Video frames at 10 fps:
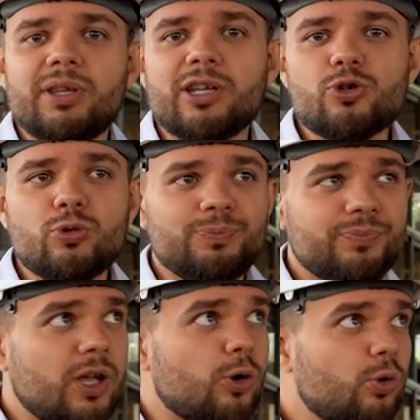
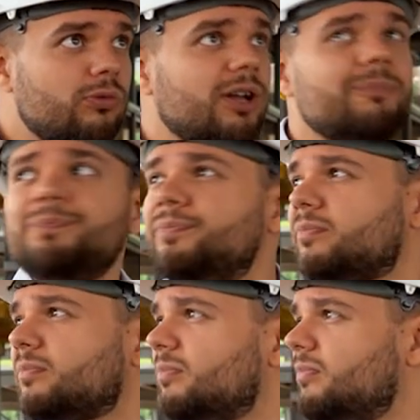assembling the roof.
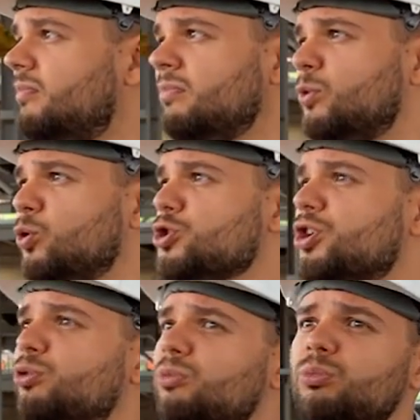I
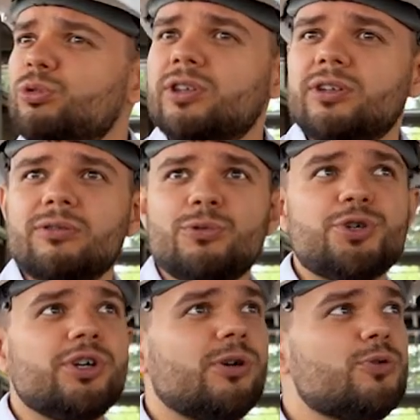think it will be a very
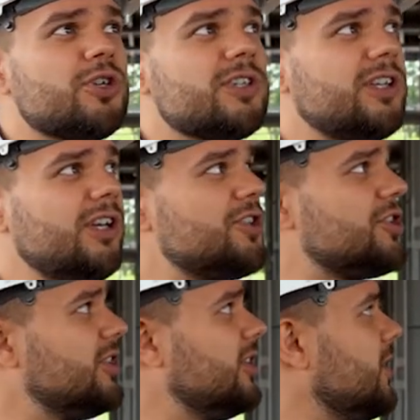good sight,
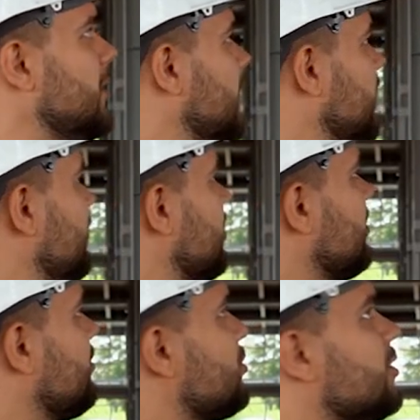and we will be
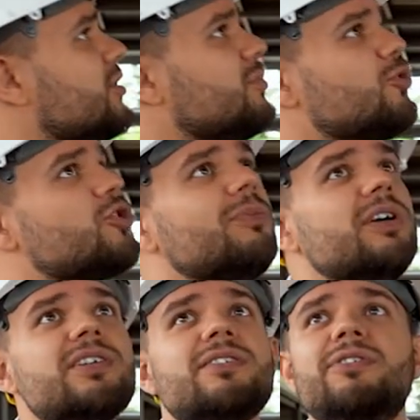able to show you
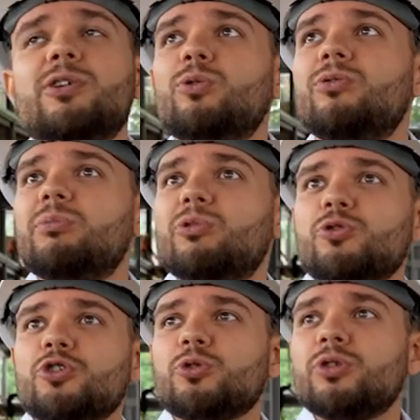something from
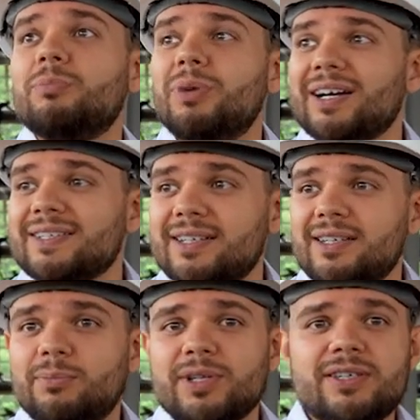above that will
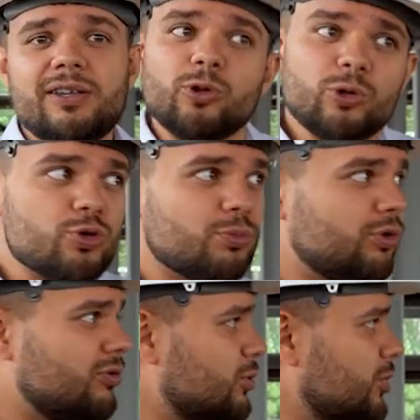be in our next